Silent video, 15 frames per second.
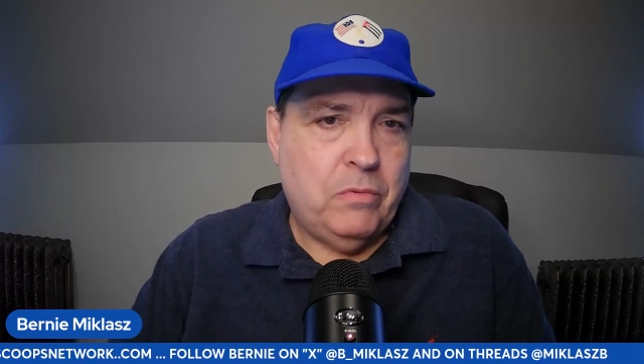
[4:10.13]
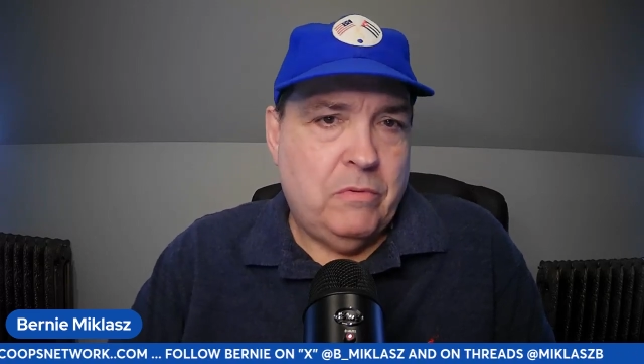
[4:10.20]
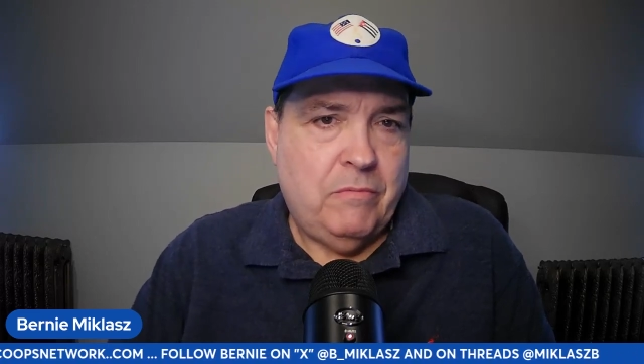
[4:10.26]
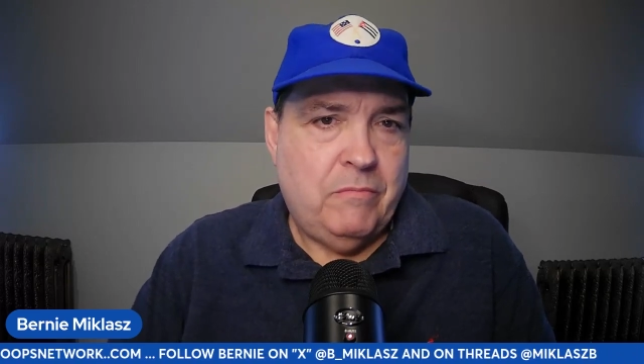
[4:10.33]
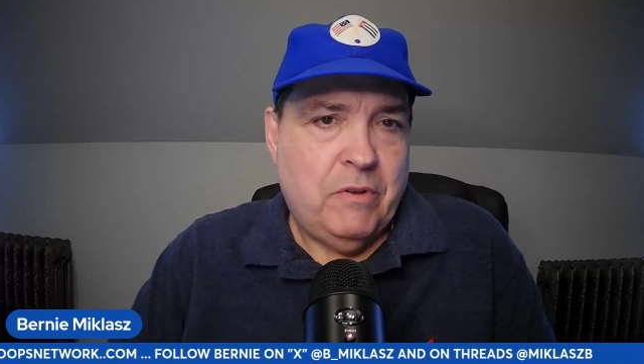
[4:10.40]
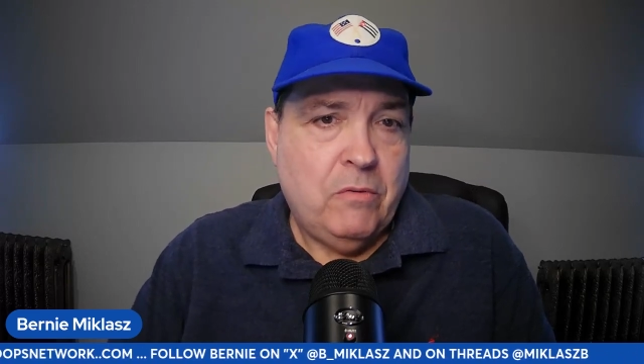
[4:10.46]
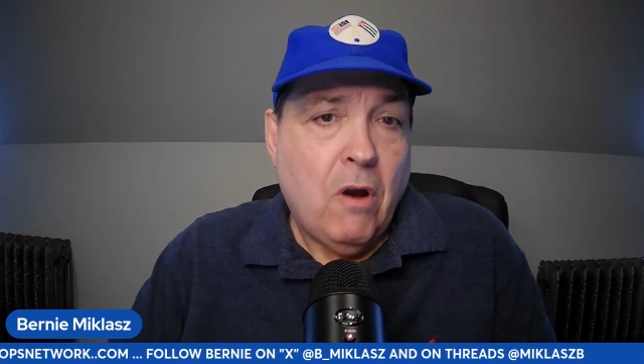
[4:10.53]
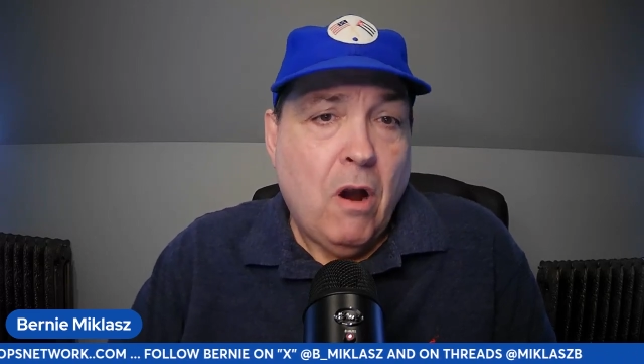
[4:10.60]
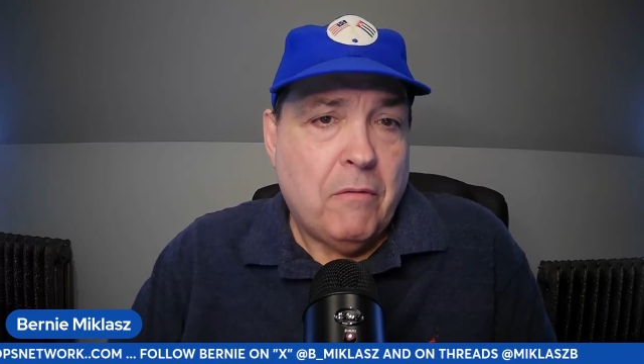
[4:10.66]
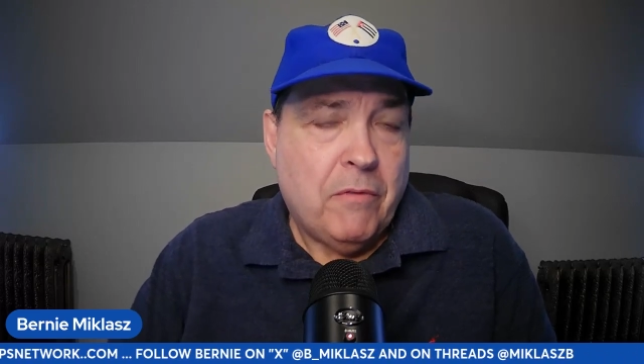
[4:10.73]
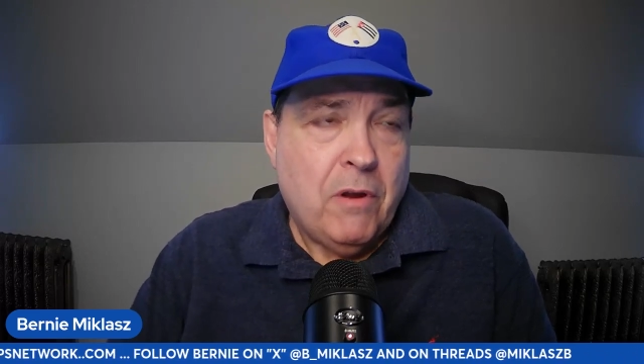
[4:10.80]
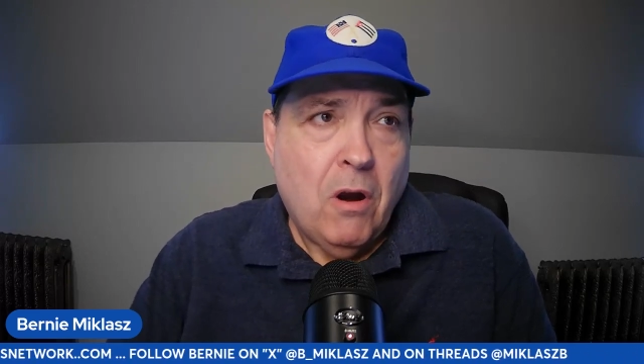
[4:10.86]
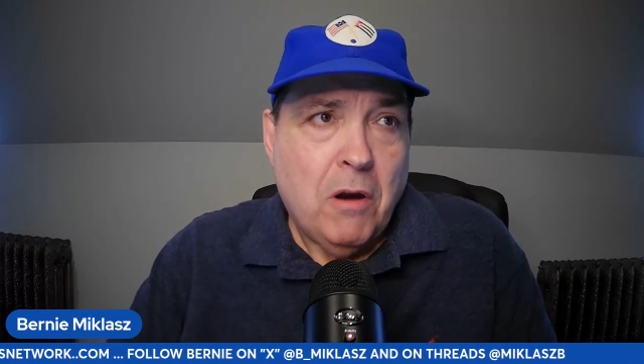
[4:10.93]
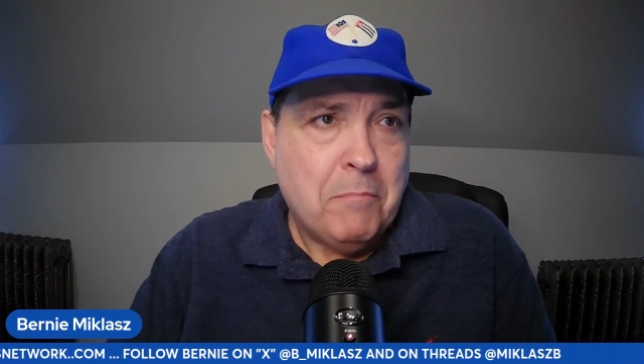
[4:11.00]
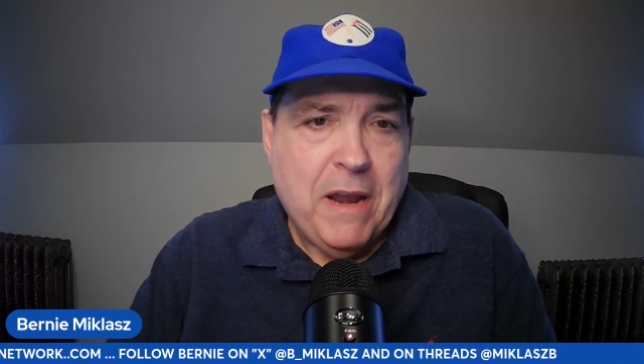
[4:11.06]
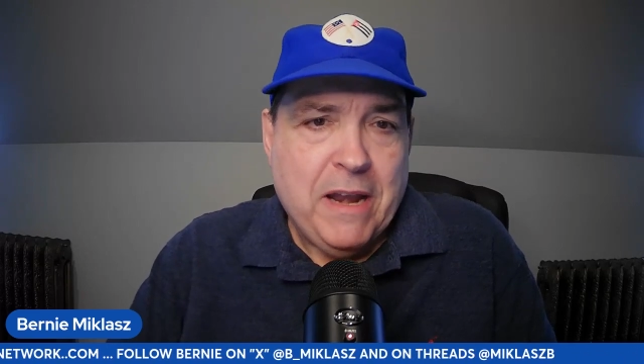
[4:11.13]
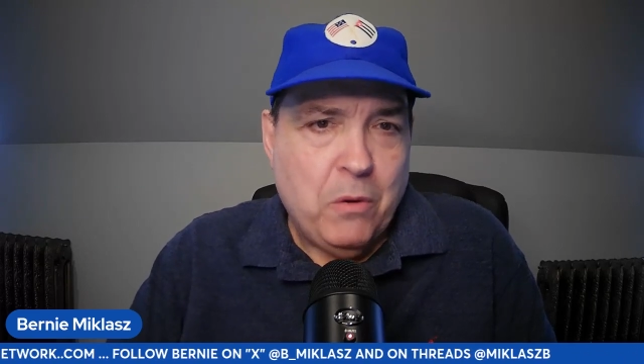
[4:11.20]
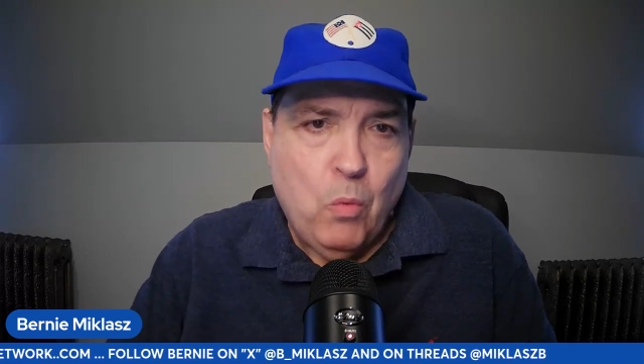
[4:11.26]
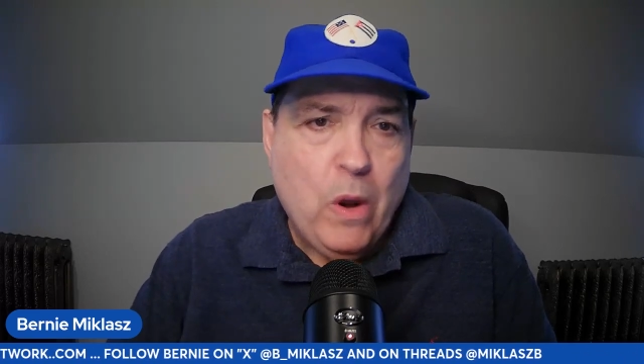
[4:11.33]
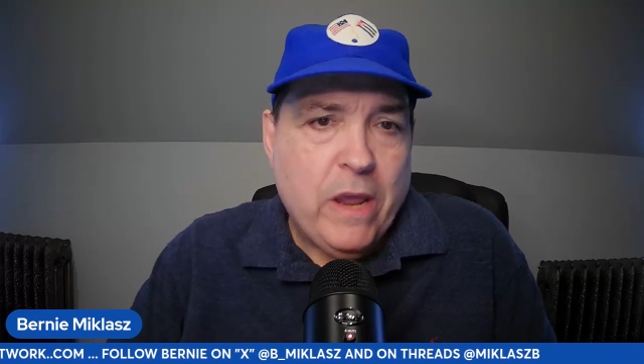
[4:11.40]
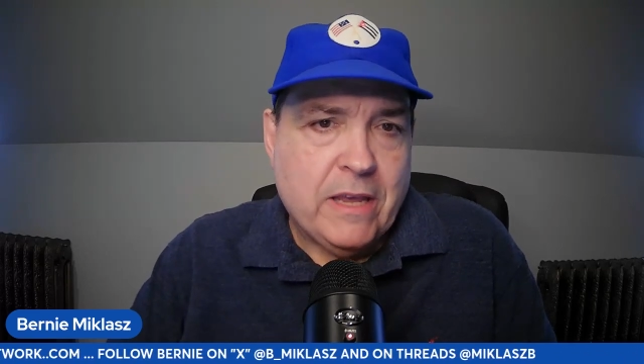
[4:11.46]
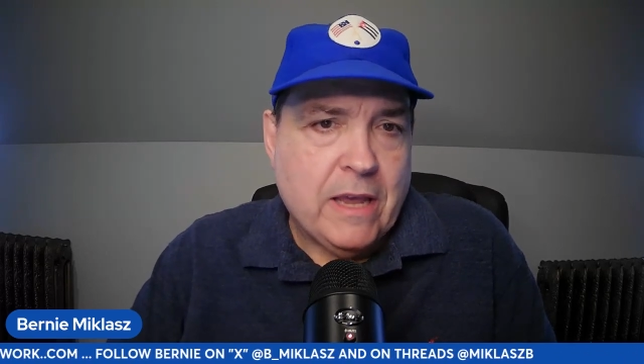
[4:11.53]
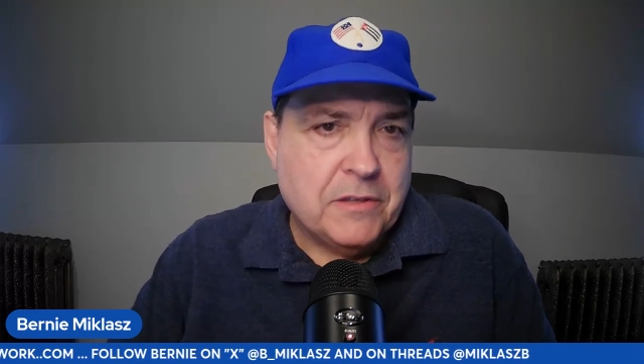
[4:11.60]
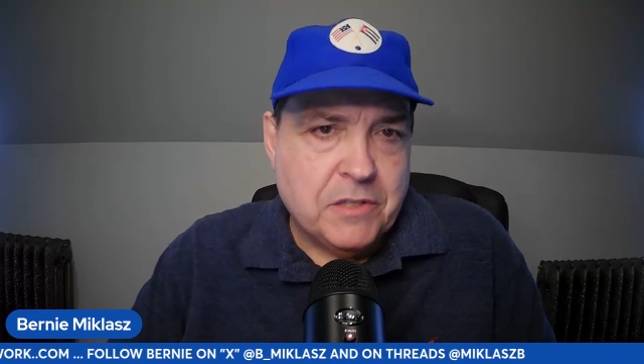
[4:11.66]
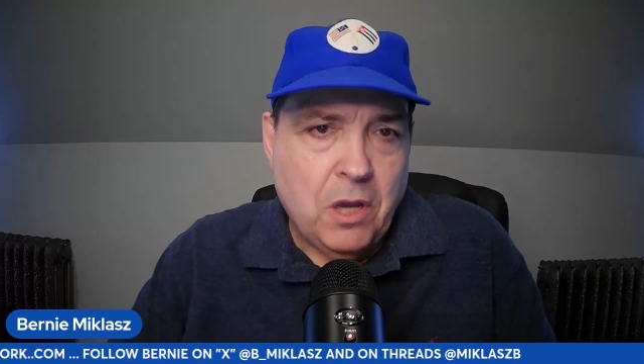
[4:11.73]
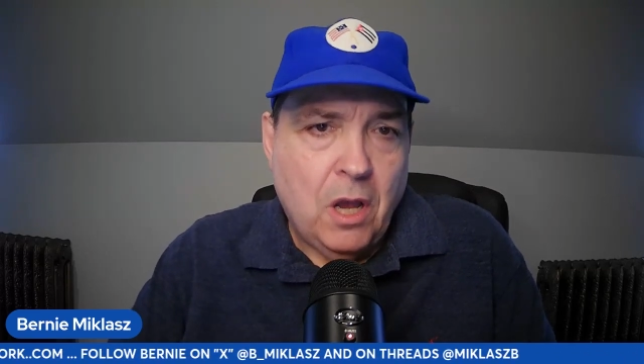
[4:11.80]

There aren't many weekends